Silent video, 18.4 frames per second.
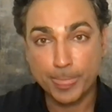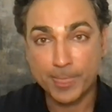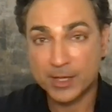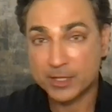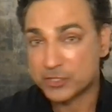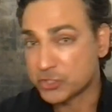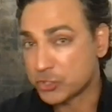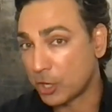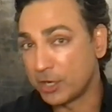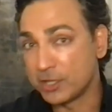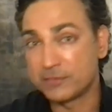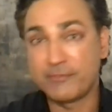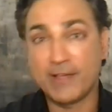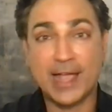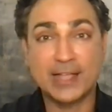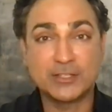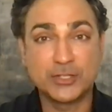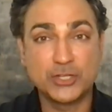start as
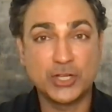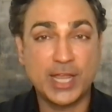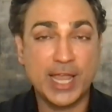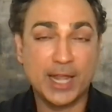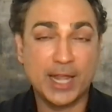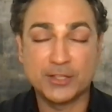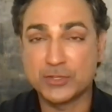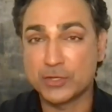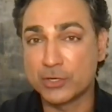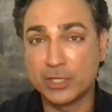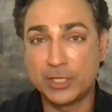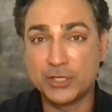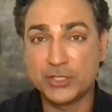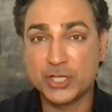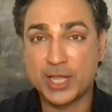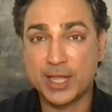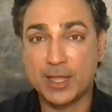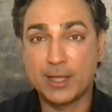fast as you can, as early as
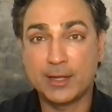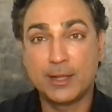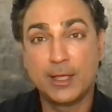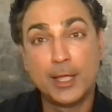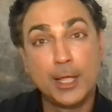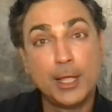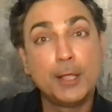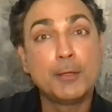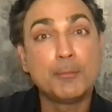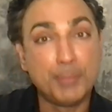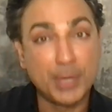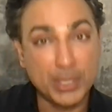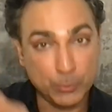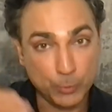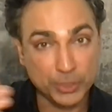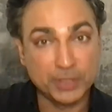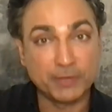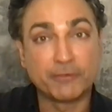you can. But
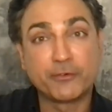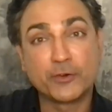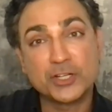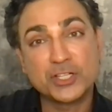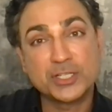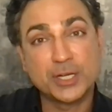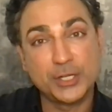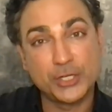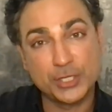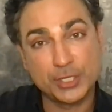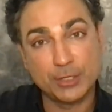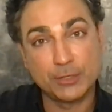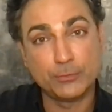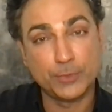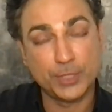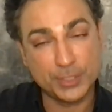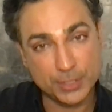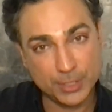what the first study showed
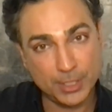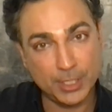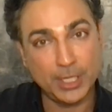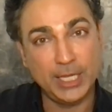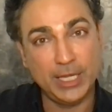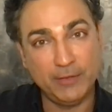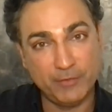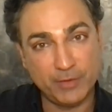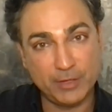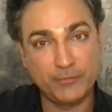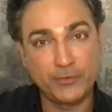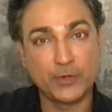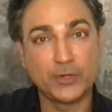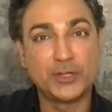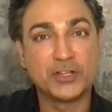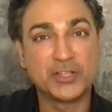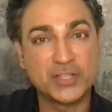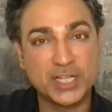was even if you're
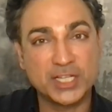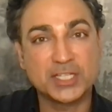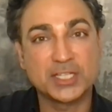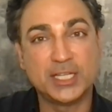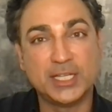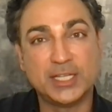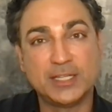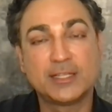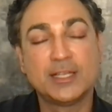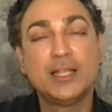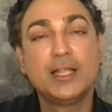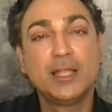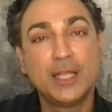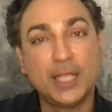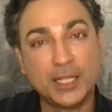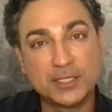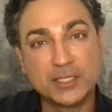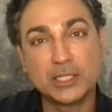in your sixties,
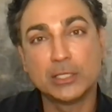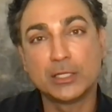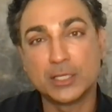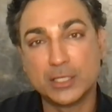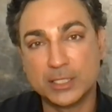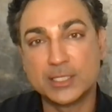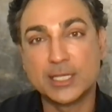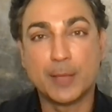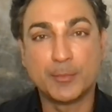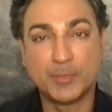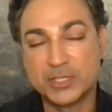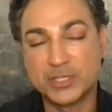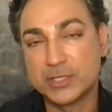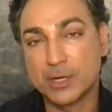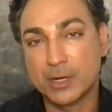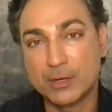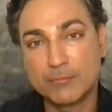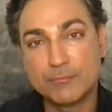right. it's still a good time to start.